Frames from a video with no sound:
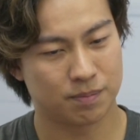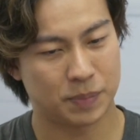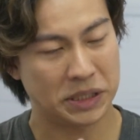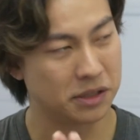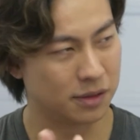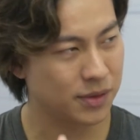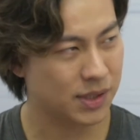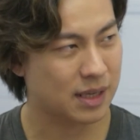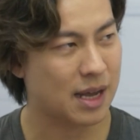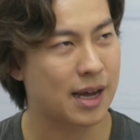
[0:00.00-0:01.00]

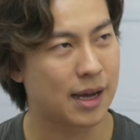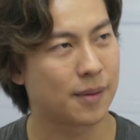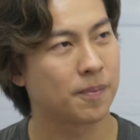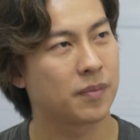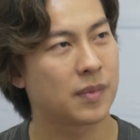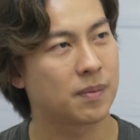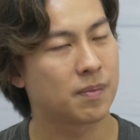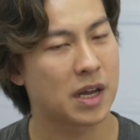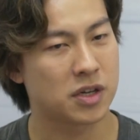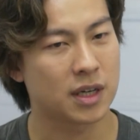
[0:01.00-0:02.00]
pearls are
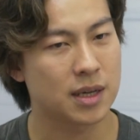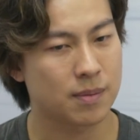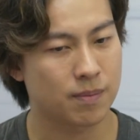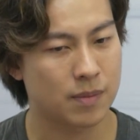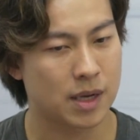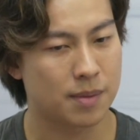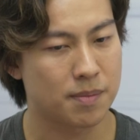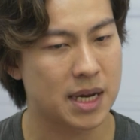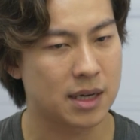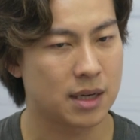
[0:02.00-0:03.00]
actually
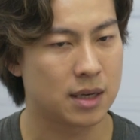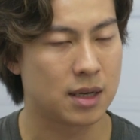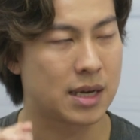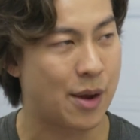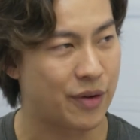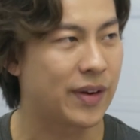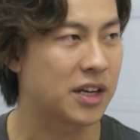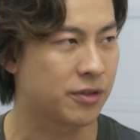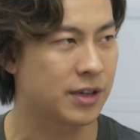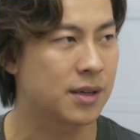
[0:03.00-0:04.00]
made in the Taiwan
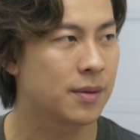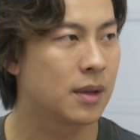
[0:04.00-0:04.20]
factory